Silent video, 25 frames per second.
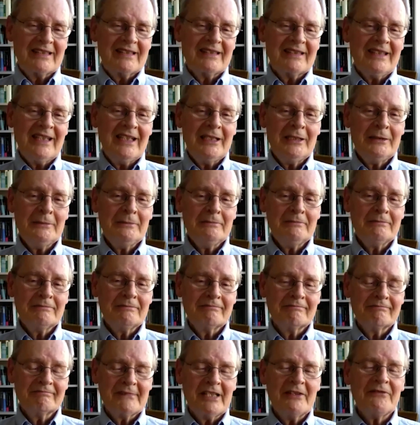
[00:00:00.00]
um,
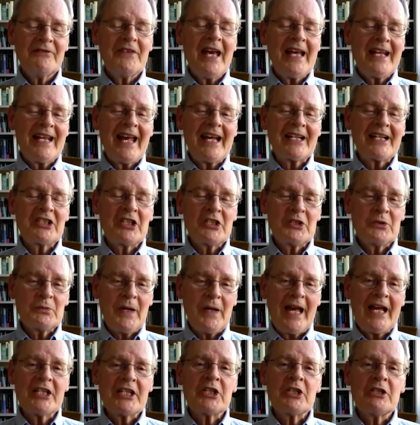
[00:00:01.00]
if that act is
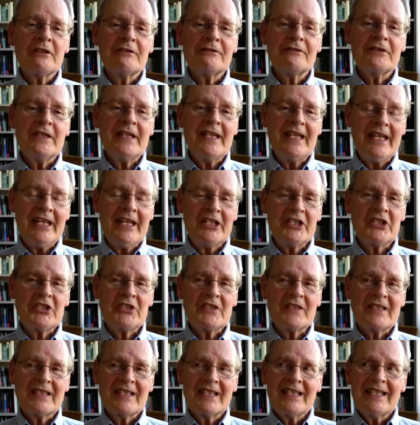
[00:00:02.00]
rational for the
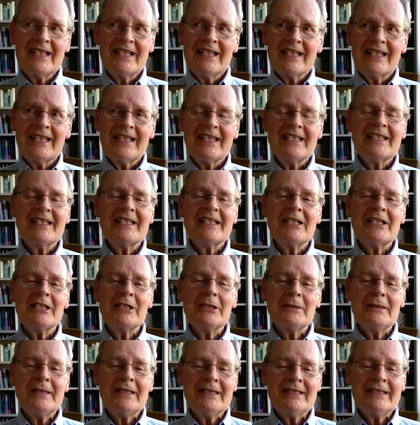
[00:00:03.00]
agent,
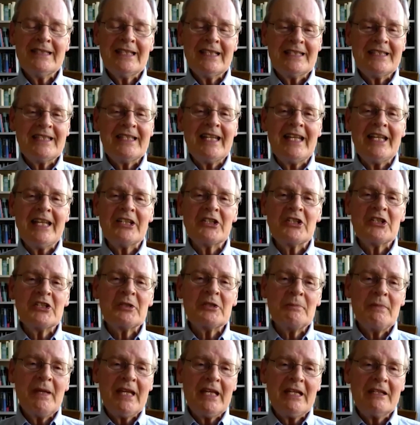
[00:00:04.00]
considering that the agents
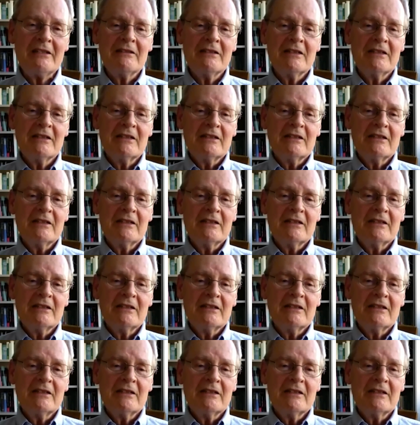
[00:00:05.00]
made